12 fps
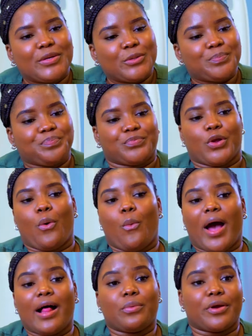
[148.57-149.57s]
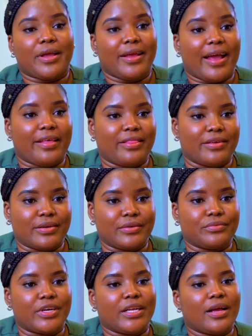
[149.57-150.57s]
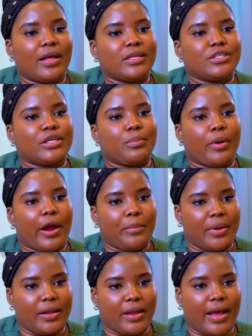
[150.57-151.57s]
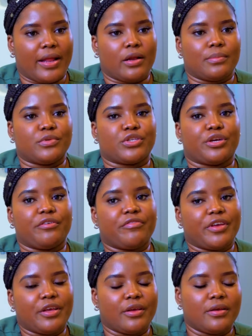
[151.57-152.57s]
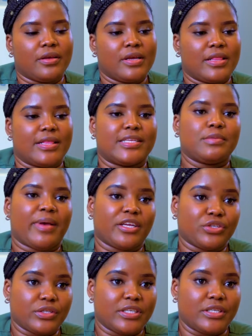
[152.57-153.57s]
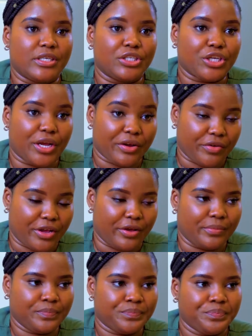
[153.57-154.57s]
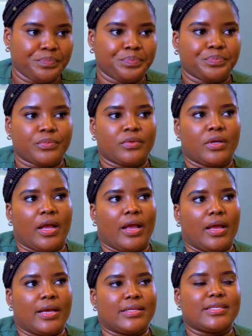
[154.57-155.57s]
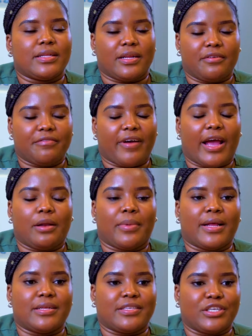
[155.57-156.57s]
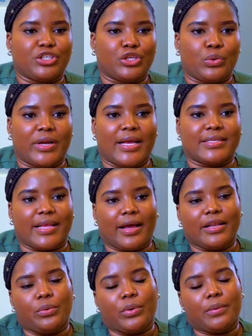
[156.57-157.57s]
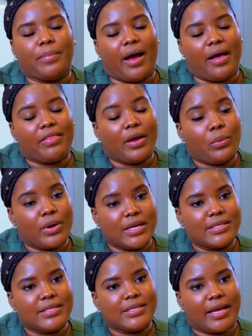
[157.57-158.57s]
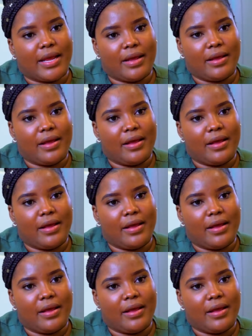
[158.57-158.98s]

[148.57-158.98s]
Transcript: So while working at the radiology department and observing this specialty niche area, it solidified my decision on exactly what path I wanted to take.